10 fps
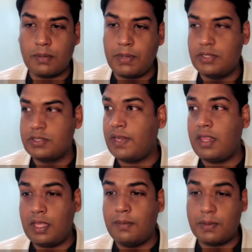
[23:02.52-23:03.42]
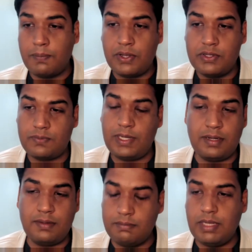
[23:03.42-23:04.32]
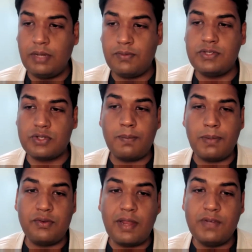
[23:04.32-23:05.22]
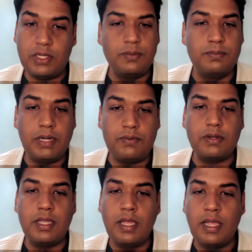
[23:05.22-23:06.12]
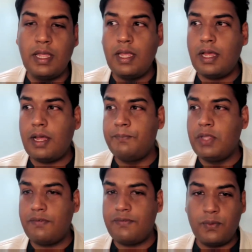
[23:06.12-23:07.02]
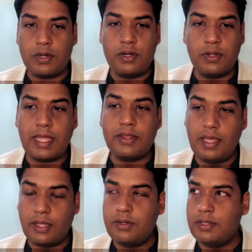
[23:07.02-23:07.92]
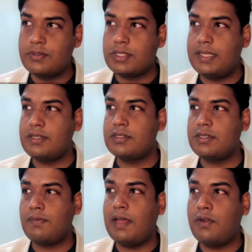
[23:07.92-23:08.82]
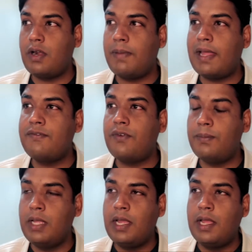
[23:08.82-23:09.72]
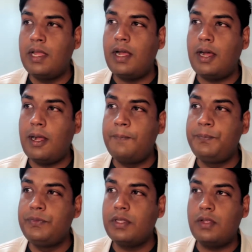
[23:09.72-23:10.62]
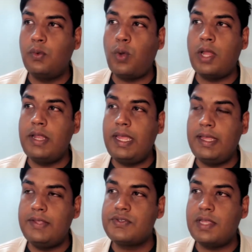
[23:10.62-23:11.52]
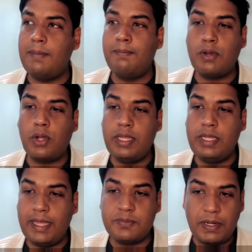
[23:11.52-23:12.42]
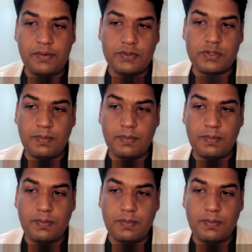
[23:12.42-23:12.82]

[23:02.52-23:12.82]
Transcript: because of anything, but because we can increase top line revenue, period. If you were to look at the other use cases that we have on our platform, one is employee experience